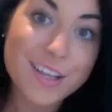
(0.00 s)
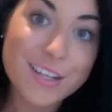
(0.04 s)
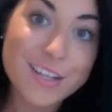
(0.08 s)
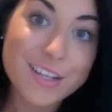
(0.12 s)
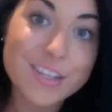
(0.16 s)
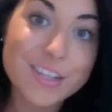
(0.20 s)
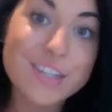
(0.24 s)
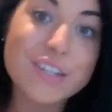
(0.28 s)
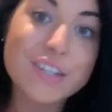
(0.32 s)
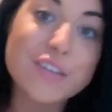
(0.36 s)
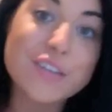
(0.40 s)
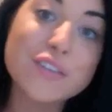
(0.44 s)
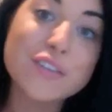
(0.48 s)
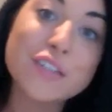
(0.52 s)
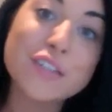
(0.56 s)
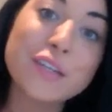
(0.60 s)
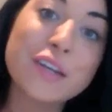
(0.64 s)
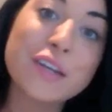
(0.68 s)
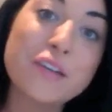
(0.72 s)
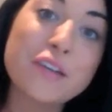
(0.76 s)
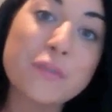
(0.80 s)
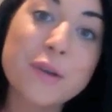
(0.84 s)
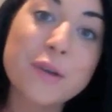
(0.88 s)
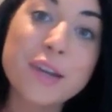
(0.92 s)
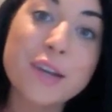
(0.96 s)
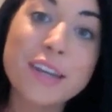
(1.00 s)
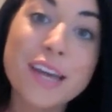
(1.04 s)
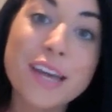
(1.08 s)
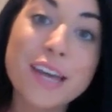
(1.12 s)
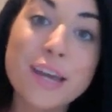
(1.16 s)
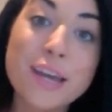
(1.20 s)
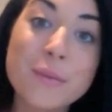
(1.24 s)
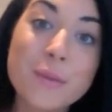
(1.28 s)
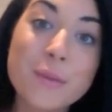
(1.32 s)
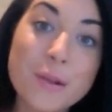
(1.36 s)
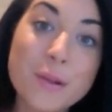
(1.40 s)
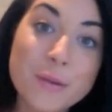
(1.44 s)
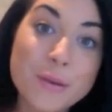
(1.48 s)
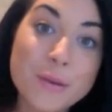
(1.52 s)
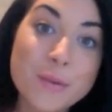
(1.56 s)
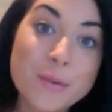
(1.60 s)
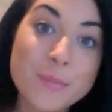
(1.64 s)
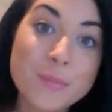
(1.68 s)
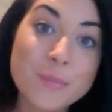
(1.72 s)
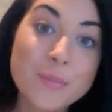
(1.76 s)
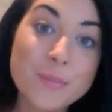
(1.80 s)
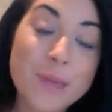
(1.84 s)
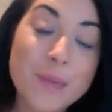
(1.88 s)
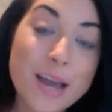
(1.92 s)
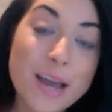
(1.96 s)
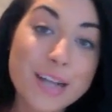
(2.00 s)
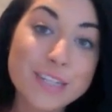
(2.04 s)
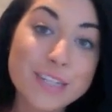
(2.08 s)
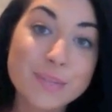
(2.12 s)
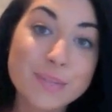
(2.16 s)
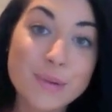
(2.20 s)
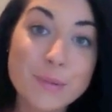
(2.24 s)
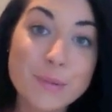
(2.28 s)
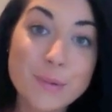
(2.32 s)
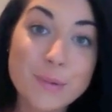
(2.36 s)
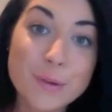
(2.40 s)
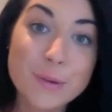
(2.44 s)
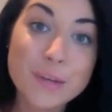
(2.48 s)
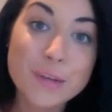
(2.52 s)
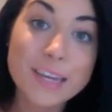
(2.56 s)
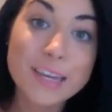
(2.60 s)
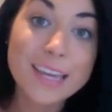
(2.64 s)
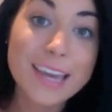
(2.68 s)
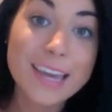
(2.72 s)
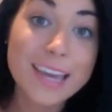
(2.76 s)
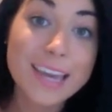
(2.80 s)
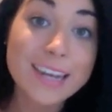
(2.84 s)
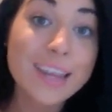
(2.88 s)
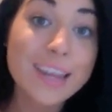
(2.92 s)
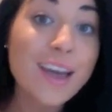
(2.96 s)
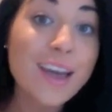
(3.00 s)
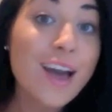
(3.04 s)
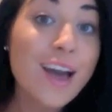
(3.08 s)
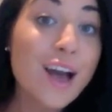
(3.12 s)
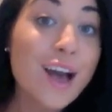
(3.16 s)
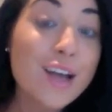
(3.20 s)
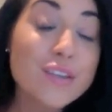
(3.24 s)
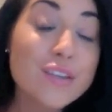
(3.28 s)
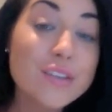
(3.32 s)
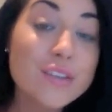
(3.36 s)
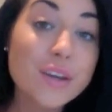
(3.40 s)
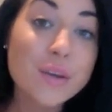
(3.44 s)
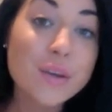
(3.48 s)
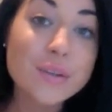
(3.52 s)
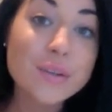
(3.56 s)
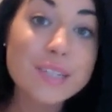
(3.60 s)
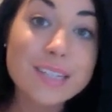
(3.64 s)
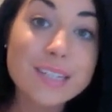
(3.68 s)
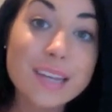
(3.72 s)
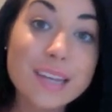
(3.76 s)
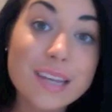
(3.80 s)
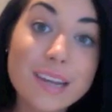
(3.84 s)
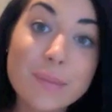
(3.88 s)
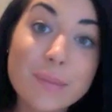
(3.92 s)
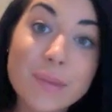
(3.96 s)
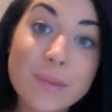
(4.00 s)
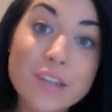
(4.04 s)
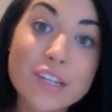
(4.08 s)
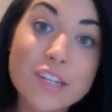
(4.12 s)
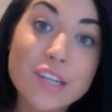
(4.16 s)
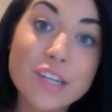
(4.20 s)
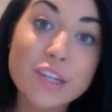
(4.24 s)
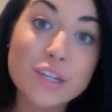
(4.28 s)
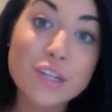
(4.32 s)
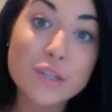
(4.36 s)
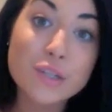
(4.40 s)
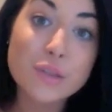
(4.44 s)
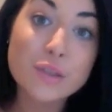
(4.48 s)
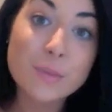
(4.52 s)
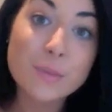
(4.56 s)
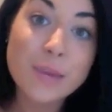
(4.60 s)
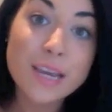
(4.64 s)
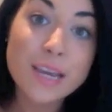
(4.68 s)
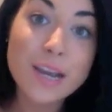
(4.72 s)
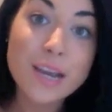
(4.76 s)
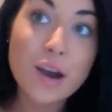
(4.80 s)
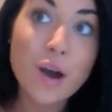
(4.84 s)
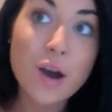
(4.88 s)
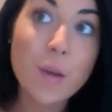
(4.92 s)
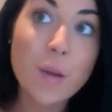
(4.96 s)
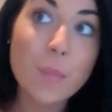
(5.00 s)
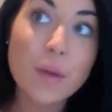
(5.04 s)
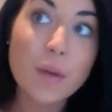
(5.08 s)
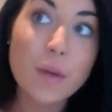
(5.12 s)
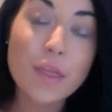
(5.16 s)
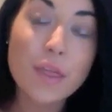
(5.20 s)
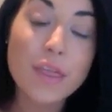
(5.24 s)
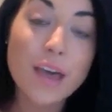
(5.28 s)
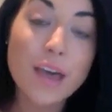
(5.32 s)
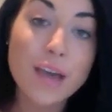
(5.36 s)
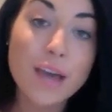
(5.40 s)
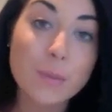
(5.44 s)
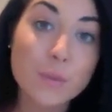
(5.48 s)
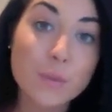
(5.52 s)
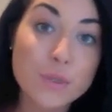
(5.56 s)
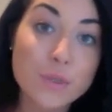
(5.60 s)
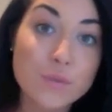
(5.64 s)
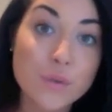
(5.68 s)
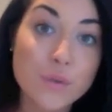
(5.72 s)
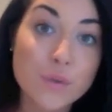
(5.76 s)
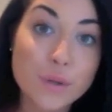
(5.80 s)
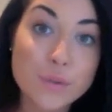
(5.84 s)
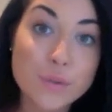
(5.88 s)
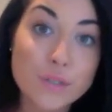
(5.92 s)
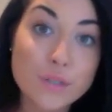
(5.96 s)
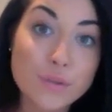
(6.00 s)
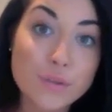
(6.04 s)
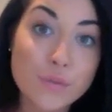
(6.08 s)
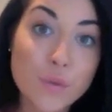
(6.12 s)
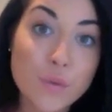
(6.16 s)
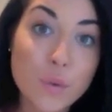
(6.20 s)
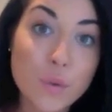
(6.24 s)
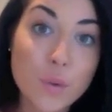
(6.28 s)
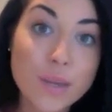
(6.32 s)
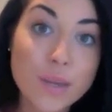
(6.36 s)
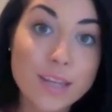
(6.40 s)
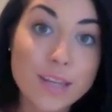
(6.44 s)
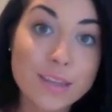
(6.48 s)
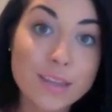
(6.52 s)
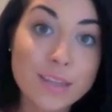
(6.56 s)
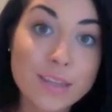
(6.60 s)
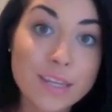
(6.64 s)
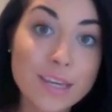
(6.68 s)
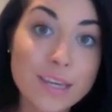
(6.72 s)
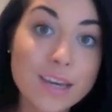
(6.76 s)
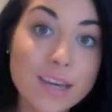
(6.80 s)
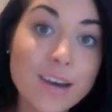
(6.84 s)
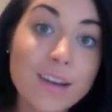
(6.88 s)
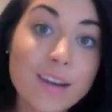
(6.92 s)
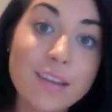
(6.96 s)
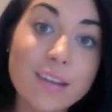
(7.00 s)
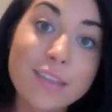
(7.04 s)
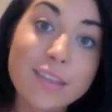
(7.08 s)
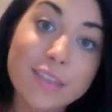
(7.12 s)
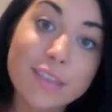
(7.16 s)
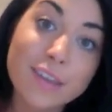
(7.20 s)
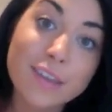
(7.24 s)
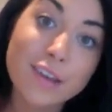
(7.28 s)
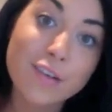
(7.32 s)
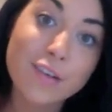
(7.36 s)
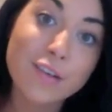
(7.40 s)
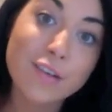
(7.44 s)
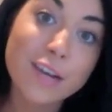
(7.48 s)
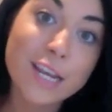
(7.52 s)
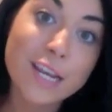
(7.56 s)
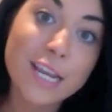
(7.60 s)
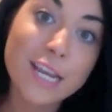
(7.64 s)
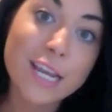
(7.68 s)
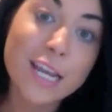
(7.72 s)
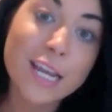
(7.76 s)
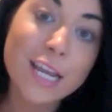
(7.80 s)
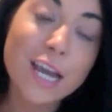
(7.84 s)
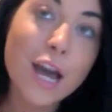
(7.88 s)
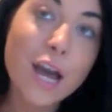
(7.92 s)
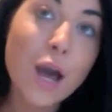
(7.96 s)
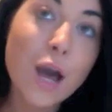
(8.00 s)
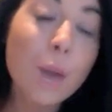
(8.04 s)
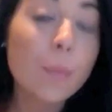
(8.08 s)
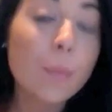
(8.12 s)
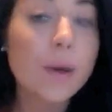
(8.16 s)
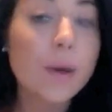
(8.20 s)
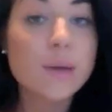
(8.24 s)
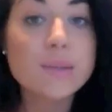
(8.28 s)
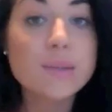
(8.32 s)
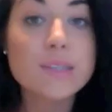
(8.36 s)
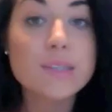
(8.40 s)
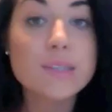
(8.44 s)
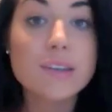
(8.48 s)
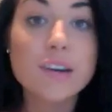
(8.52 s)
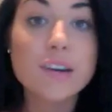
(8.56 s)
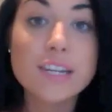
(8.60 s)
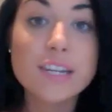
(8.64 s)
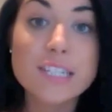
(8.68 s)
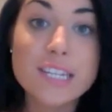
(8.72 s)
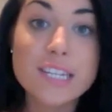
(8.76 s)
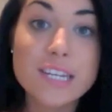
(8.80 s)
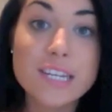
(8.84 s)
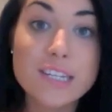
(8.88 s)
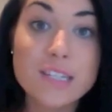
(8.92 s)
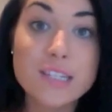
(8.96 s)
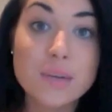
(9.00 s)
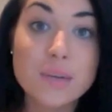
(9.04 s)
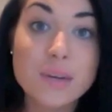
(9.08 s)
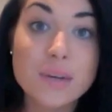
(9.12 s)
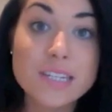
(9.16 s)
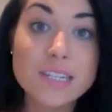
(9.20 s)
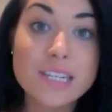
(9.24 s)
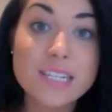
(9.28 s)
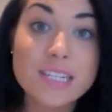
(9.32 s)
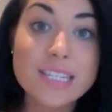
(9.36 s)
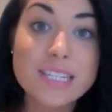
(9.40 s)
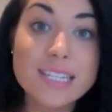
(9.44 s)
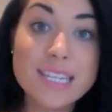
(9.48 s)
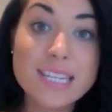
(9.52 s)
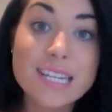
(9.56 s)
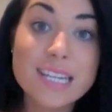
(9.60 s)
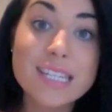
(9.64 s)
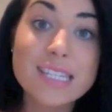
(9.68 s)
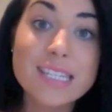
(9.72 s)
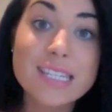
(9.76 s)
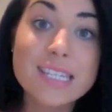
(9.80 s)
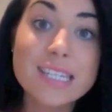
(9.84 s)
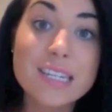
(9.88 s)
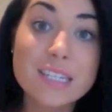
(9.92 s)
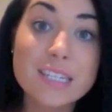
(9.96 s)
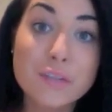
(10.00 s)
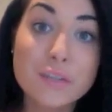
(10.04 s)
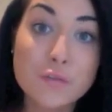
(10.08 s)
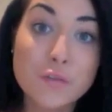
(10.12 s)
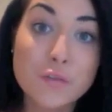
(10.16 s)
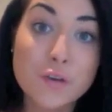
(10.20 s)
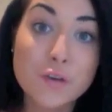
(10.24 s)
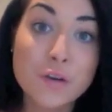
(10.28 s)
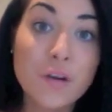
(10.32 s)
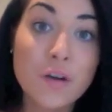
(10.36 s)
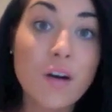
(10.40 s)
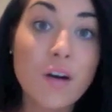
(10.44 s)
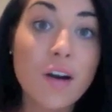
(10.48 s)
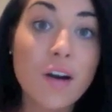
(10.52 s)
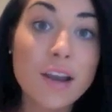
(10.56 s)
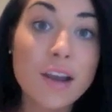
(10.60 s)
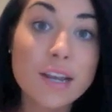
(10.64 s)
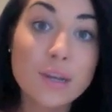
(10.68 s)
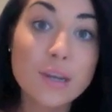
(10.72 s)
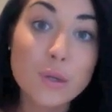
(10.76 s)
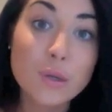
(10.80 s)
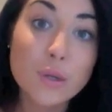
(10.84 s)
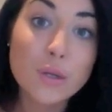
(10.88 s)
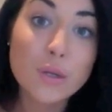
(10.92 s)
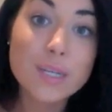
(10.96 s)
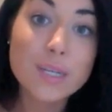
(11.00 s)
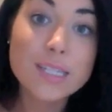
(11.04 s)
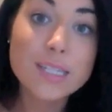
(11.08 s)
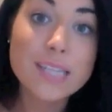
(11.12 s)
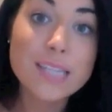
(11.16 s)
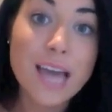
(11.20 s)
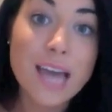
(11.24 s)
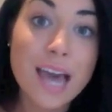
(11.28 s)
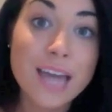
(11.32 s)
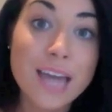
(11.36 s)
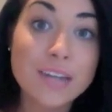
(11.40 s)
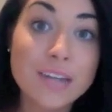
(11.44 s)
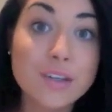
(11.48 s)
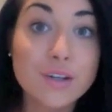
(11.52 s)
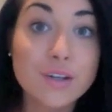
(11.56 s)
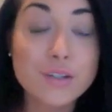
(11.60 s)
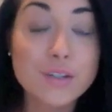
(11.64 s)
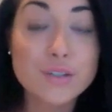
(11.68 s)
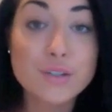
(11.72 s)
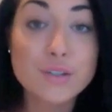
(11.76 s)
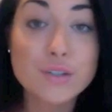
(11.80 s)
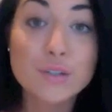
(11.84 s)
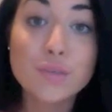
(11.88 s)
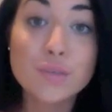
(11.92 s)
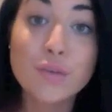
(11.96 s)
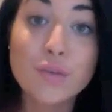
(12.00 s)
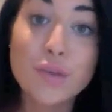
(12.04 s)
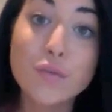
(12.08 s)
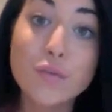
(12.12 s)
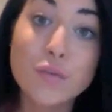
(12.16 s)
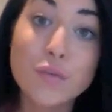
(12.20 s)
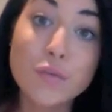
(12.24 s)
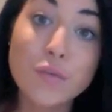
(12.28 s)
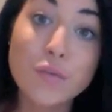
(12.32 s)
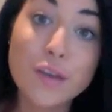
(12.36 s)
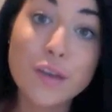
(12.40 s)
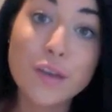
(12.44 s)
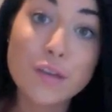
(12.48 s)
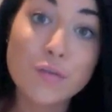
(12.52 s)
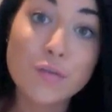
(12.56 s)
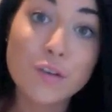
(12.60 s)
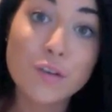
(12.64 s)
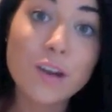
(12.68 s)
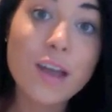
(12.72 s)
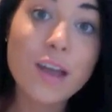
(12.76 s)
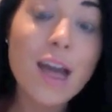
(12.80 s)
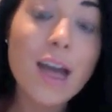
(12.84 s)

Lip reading: Good afternoon everyone and welcome back to my blog again. So today I'm actually going to do the makeup that was voted for in the colour theory post that I did. So I did 6 different eye looks and asked you to vote for your favourite.